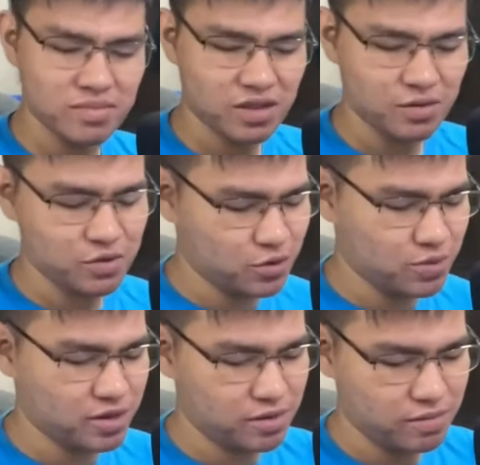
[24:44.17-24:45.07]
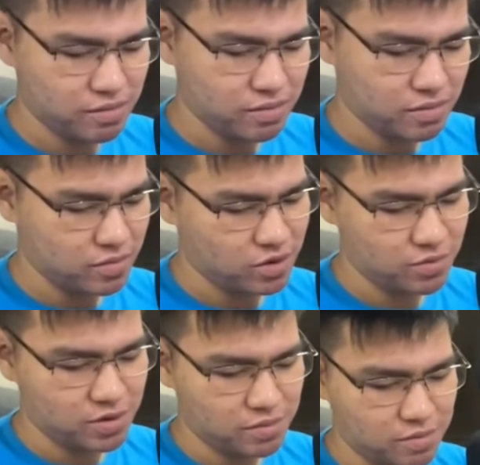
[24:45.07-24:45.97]
which is weird.
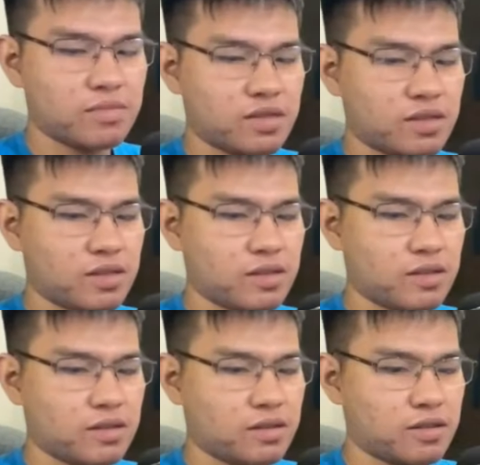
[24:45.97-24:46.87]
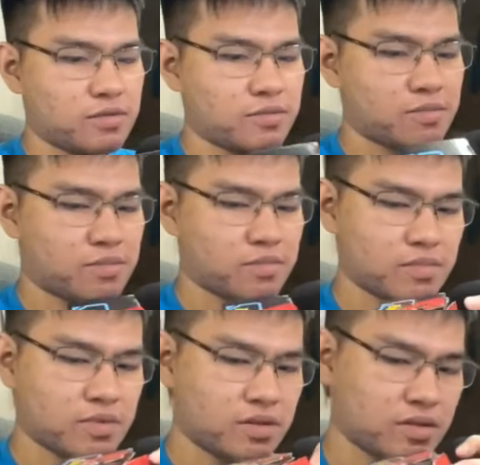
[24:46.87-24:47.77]
Anyway let's uh,
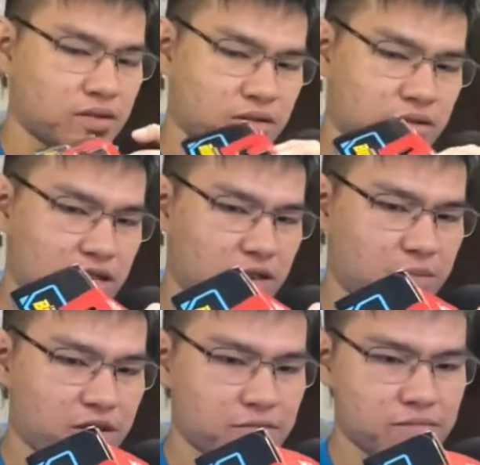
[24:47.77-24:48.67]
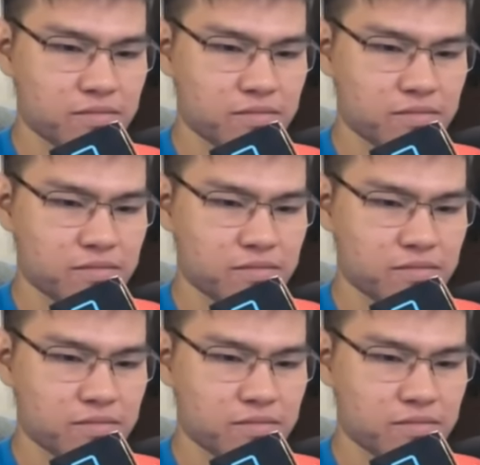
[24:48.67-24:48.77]
take him out.